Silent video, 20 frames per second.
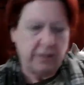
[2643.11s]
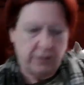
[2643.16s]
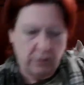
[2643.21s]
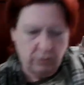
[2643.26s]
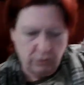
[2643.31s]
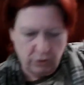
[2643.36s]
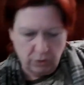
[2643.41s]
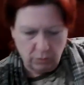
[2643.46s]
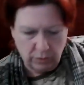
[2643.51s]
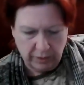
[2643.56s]

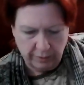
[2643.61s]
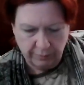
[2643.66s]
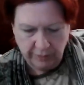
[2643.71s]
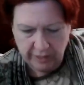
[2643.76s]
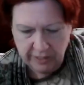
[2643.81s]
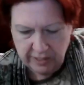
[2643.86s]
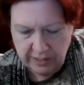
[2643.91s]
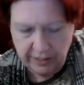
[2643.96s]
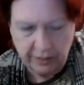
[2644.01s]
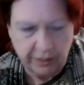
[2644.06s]
Don't know when I'm
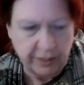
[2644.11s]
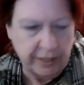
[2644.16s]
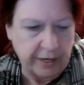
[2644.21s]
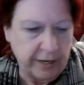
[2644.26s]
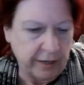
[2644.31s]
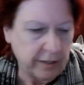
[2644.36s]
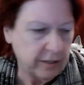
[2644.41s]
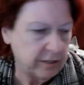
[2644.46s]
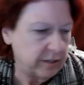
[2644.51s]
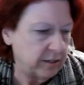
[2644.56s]
gonna see you
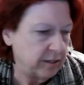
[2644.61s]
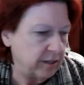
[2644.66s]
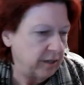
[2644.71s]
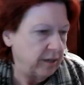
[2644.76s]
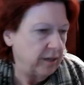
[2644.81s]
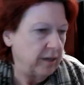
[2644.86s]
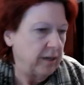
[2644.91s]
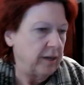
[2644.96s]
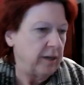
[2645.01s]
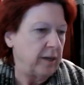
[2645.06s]
next,
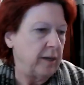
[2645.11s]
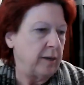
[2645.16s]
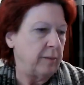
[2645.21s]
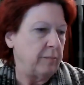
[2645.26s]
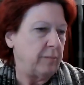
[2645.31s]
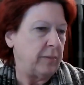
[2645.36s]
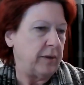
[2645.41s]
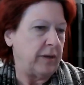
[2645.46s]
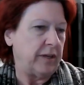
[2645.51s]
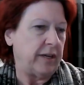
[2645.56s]

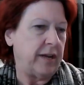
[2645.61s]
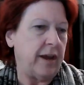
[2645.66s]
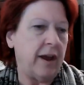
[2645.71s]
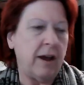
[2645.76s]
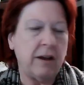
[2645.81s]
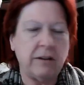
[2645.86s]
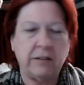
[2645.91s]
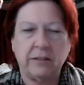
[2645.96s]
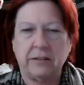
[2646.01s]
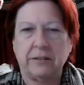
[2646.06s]
but
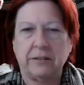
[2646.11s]
yeah.